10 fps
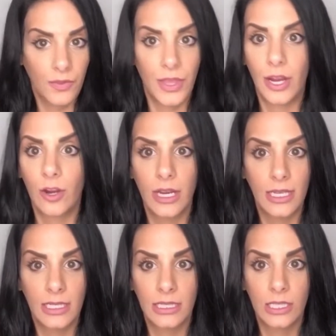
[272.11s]
there
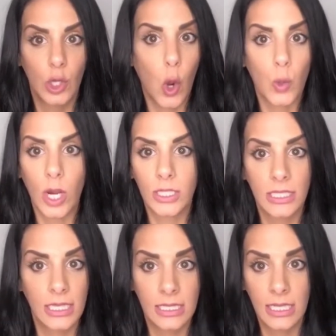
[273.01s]
is no
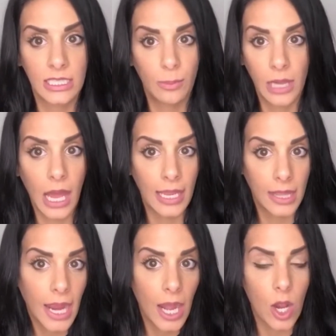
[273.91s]
narcissistic supply
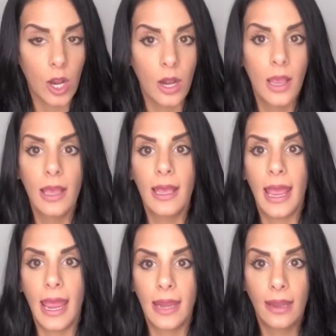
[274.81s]
there
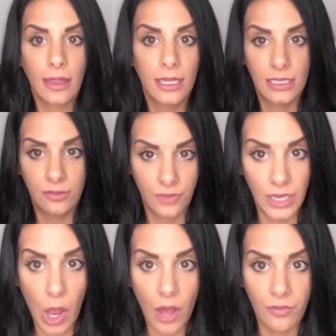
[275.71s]
and nothing to
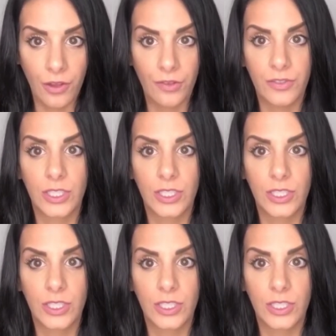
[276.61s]
feed off of.